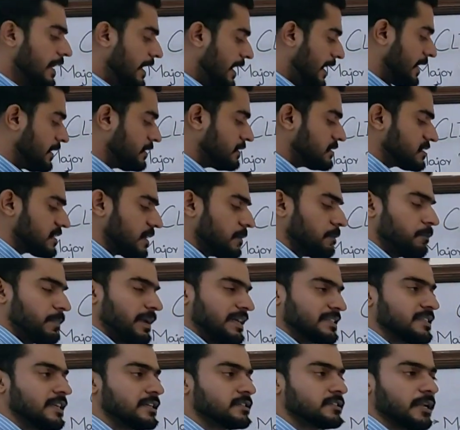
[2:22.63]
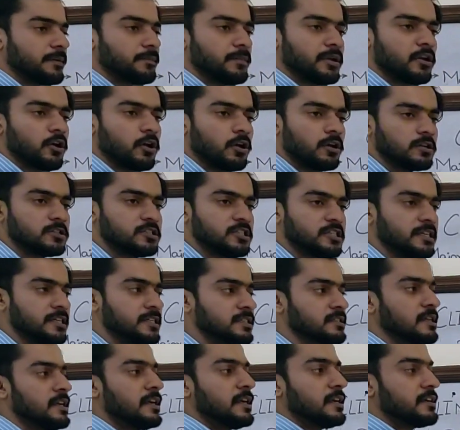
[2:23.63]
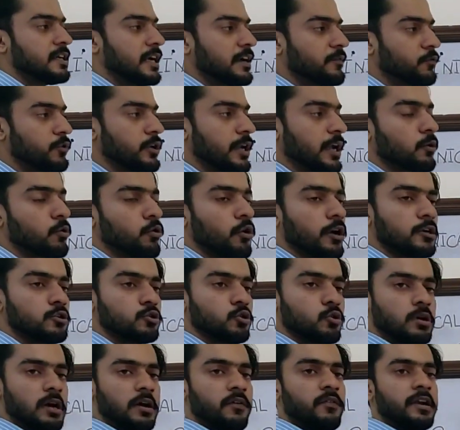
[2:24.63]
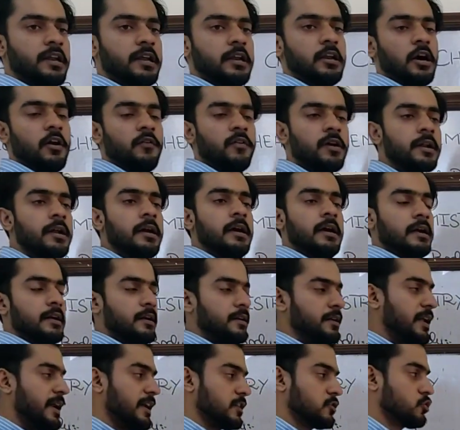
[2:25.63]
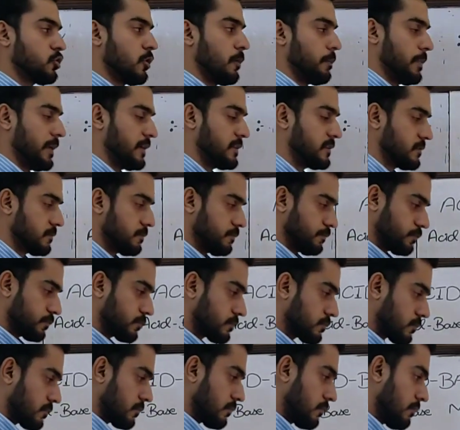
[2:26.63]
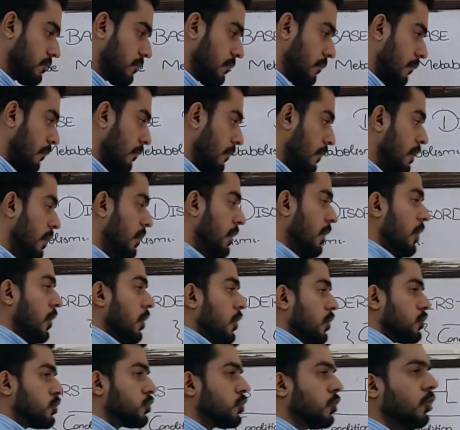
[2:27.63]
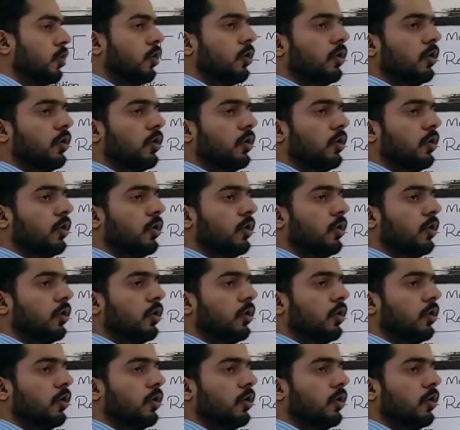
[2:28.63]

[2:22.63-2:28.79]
and some basic terminologies that we are going to cover in our next topics. So